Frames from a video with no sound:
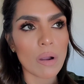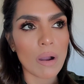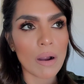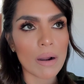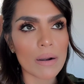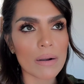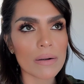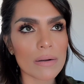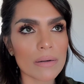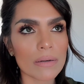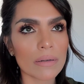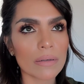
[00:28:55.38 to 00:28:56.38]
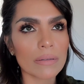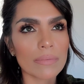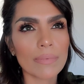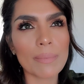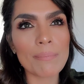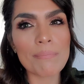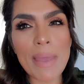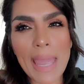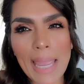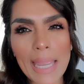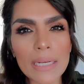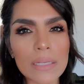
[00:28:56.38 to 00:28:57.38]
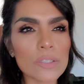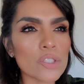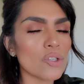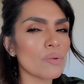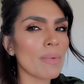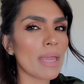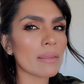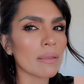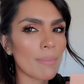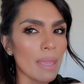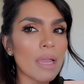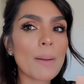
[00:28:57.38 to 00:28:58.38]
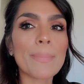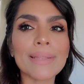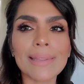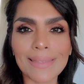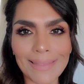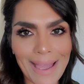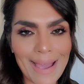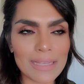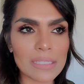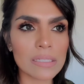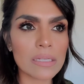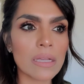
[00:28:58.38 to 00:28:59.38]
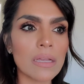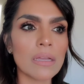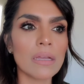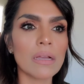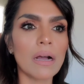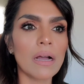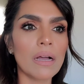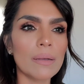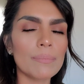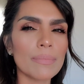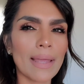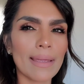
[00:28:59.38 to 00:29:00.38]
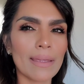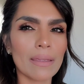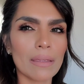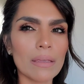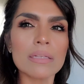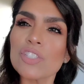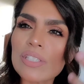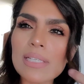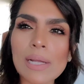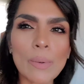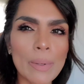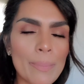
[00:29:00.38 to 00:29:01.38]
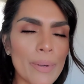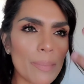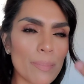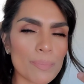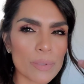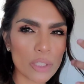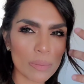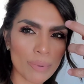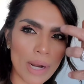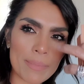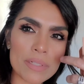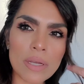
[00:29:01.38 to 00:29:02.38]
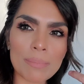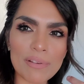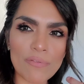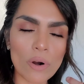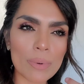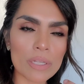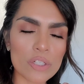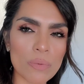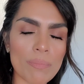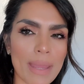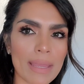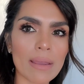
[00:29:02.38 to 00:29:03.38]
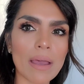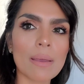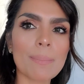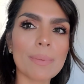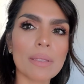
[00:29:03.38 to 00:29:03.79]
are made to make the makeup last. Like it's just like when we put certain primers on before we do makeup,